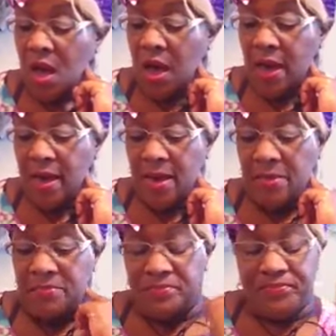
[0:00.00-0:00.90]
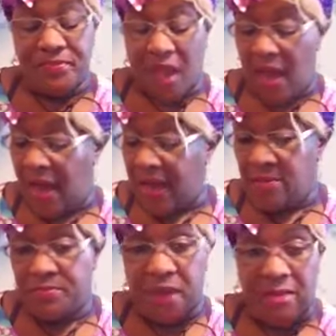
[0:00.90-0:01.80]
I'm
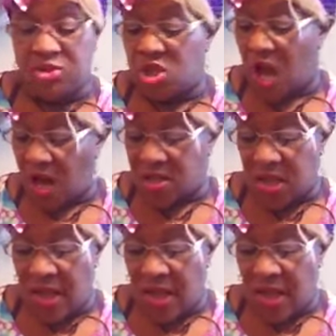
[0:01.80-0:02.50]
shocked.